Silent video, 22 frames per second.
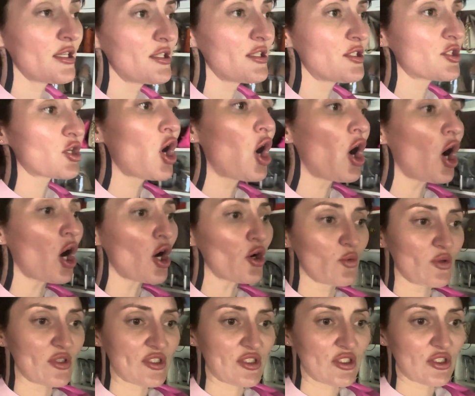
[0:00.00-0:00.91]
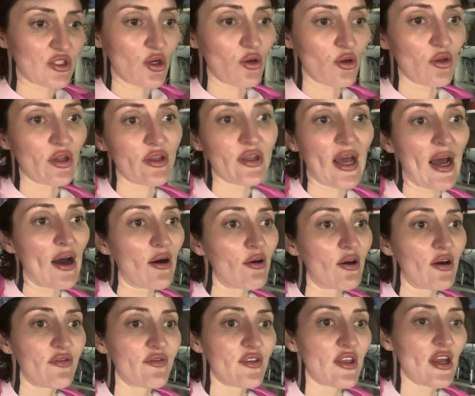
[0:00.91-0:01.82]
car was stolen out
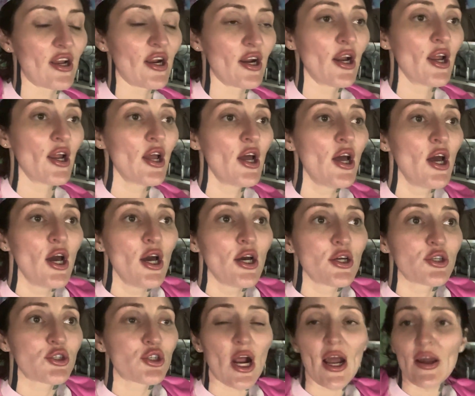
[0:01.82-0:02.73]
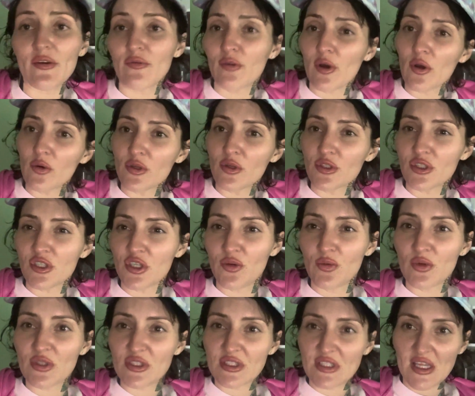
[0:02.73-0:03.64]
of their driveway when she
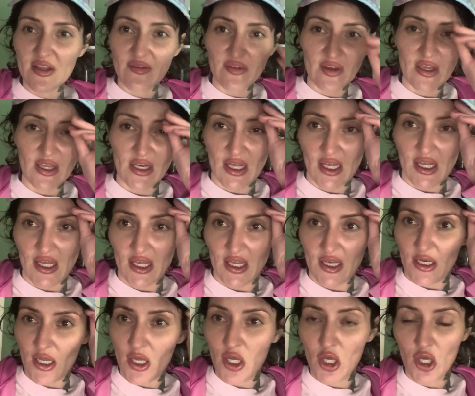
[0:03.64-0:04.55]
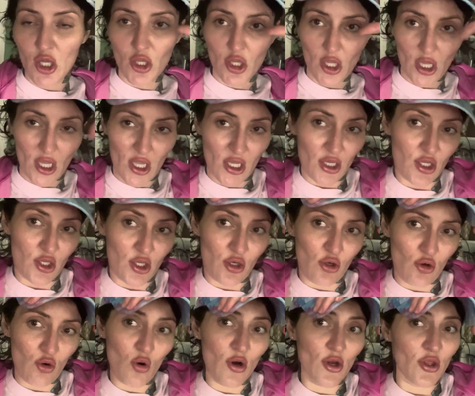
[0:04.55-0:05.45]
was living in the
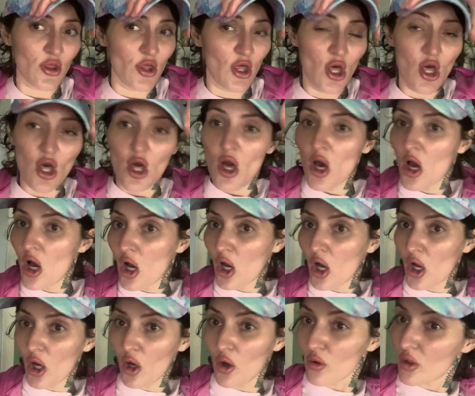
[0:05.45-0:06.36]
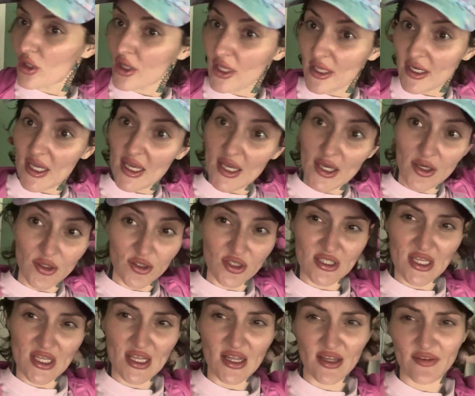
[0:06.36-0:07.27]
North Oakland Hills.
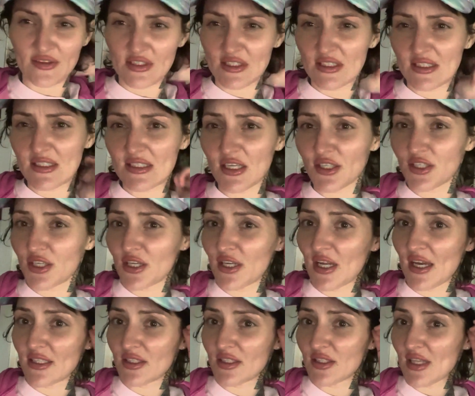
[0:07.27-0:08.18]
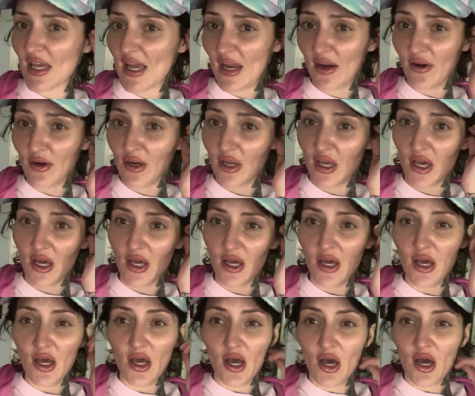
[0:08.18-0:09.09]
They lived in such a nice area
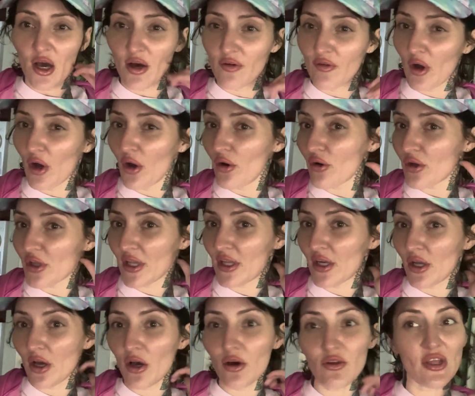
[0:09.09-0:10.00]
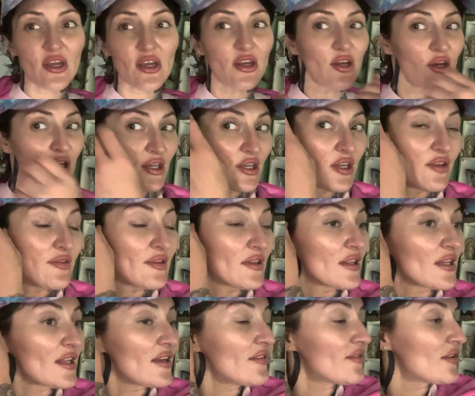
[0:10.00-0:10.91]
of Oakland. Oh, they couldn't
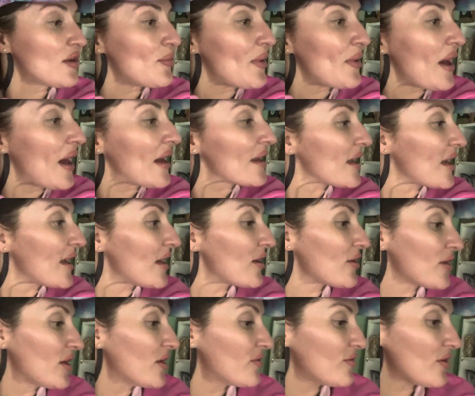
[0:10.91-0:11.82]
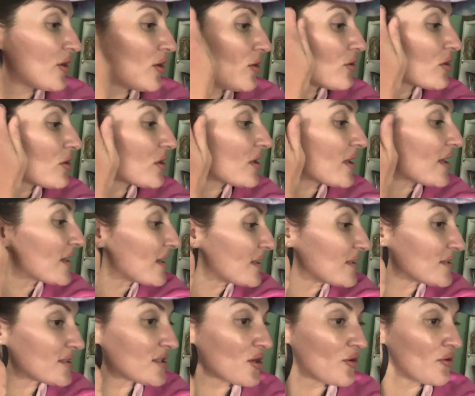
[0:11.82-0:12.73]
even live in a bad area of Oakland. And
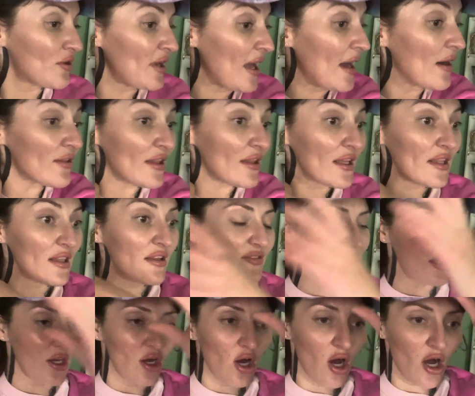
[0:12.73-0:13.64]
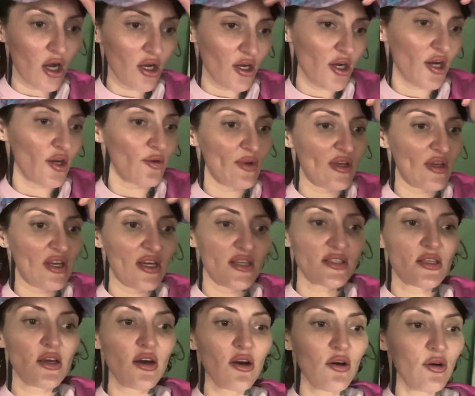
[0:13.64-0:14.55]
so now they live in Concord because,
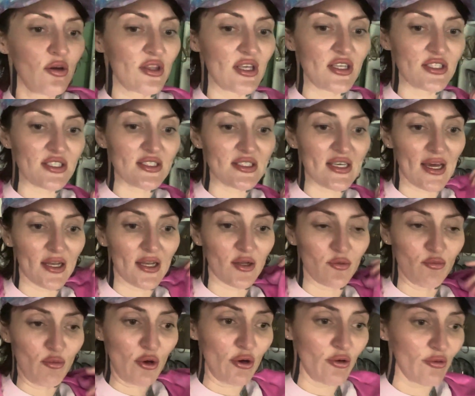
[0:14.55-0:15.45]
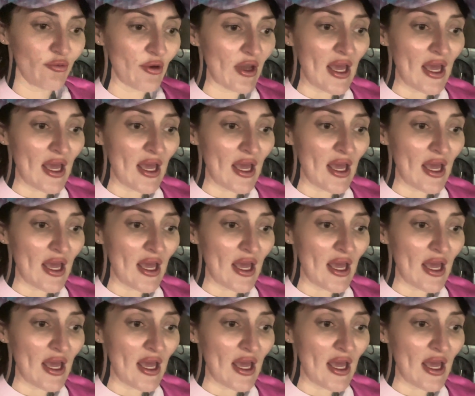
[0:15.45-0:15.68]
they just had to move.